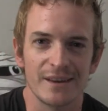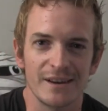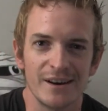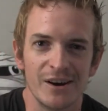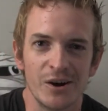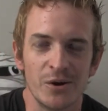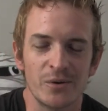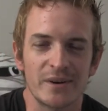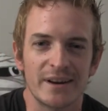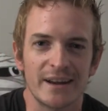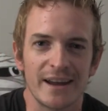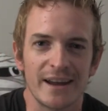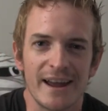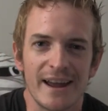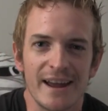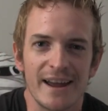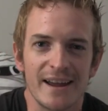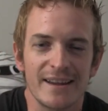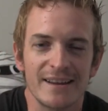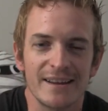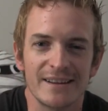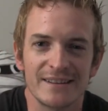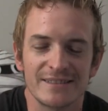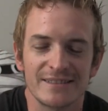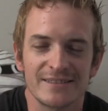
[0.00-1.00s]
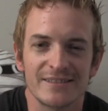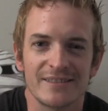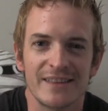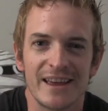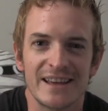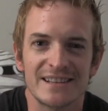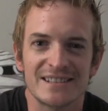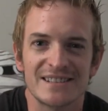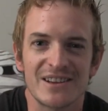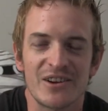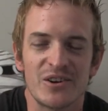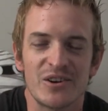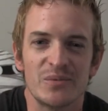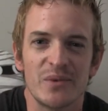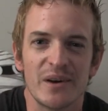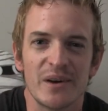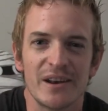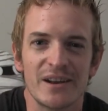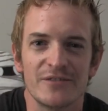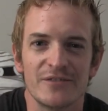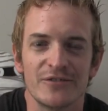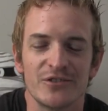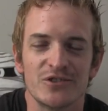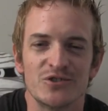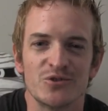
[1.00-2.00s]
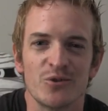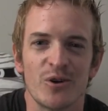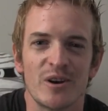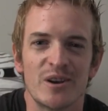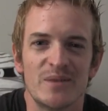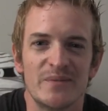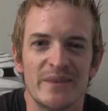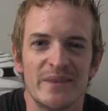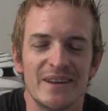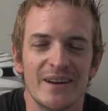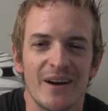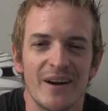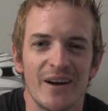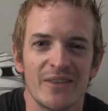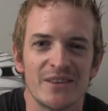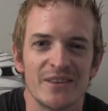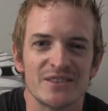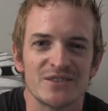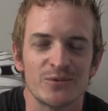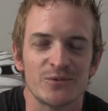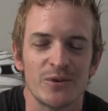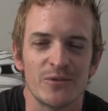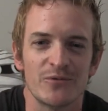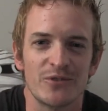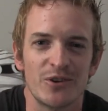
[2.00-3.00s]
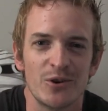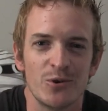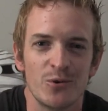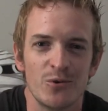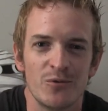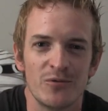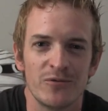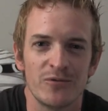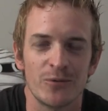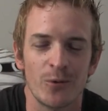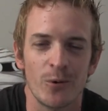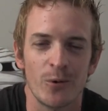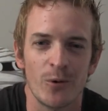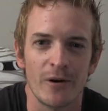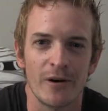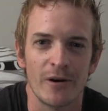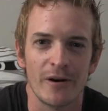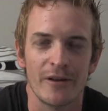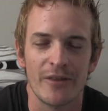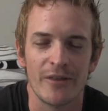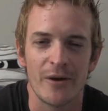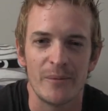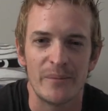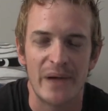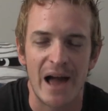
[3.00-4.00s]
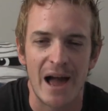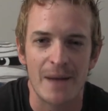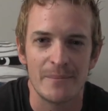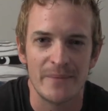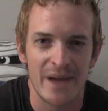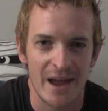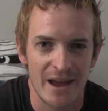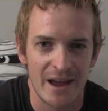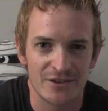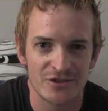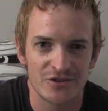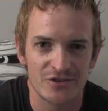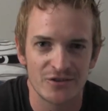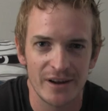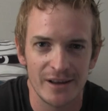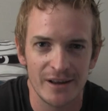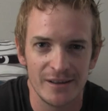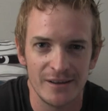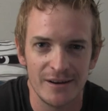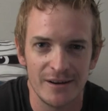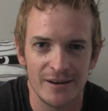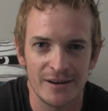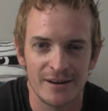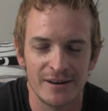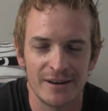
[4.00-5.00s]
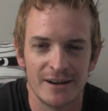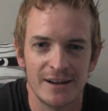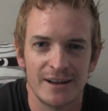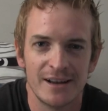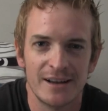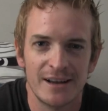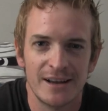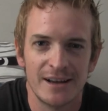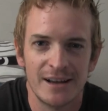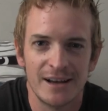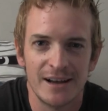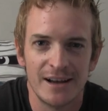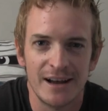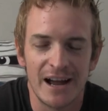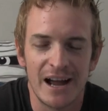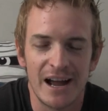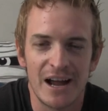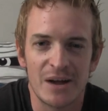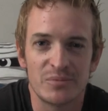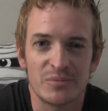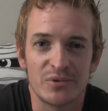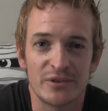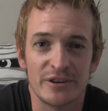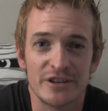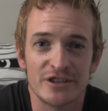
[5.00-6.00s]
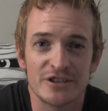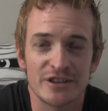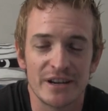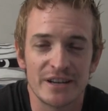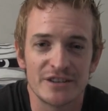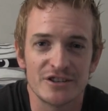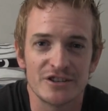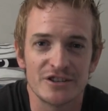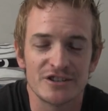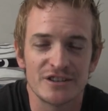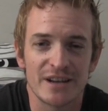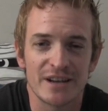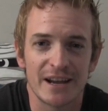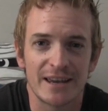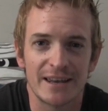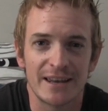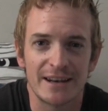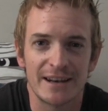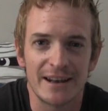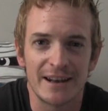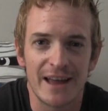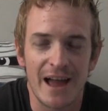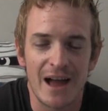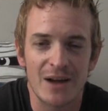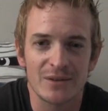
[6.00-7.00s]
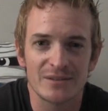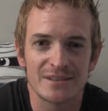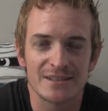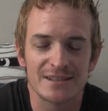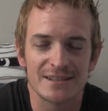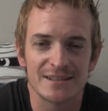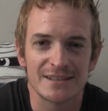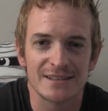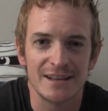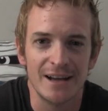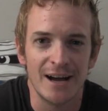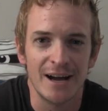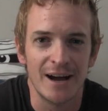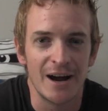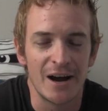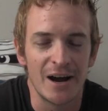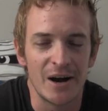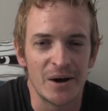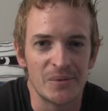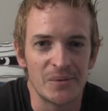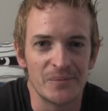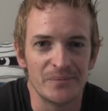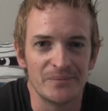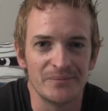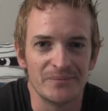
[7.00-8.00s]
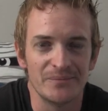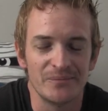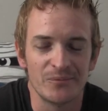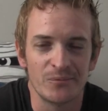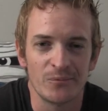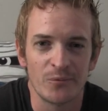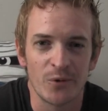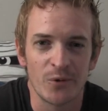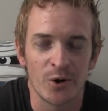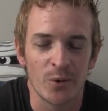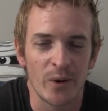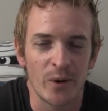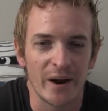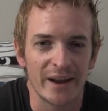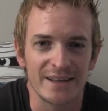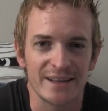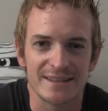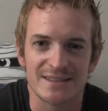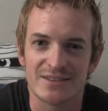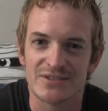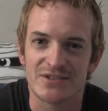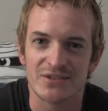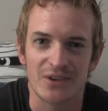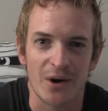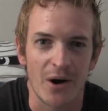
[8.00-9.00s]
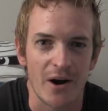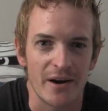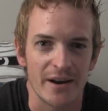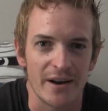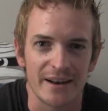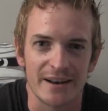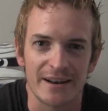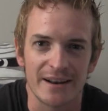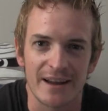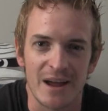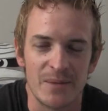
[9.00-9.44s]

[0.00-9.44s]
Okay. Thanks, everybody, for joining me on this review for the Batman trailer. I appreciate you checking it out. Where do I get started?